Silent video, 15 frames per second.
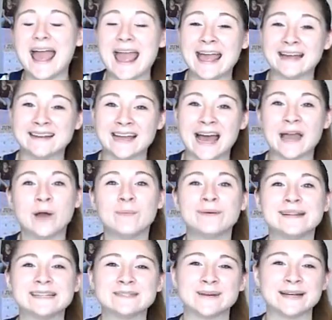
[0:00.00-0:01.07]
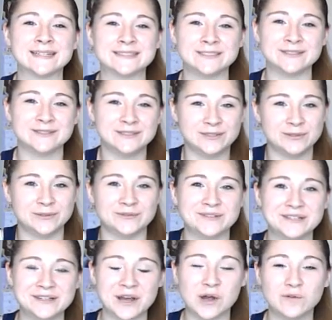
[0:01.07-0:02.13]
and I hope it inspires you to
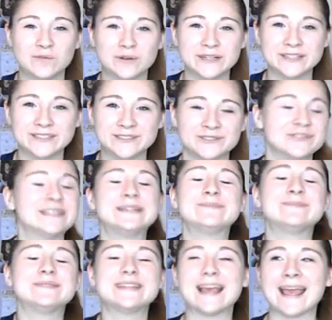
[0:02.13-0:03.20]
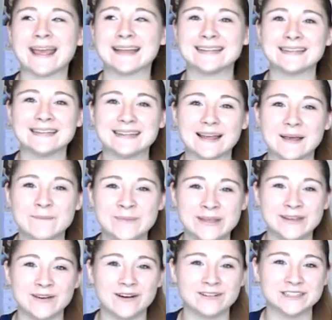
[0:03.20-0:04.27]
go for your dreams and
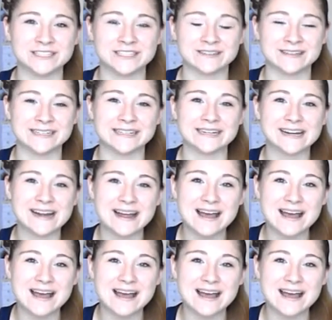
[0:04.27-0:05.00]
be a college cheerleader.